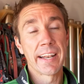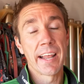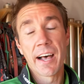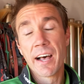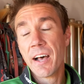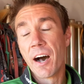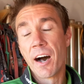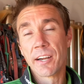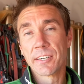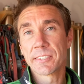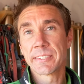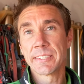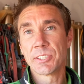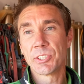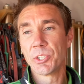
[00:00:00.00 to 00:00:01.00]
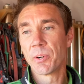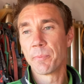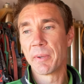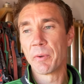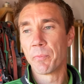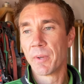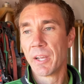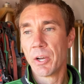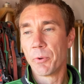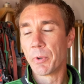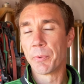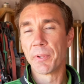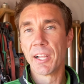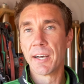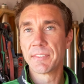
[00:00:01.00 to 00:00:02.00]
and honestly too, I mean,
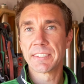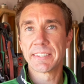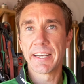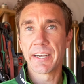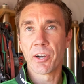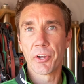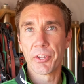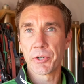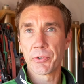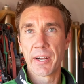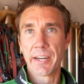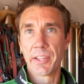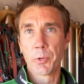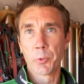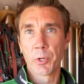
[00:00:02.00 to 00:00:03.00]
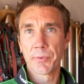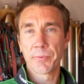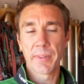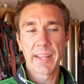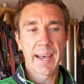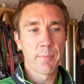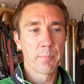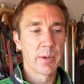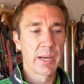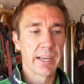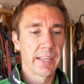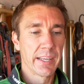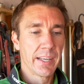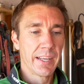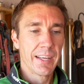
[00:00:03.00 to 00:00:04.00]
we would love to take all the credit in the world for that,
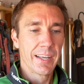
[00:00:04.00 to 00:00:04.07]
but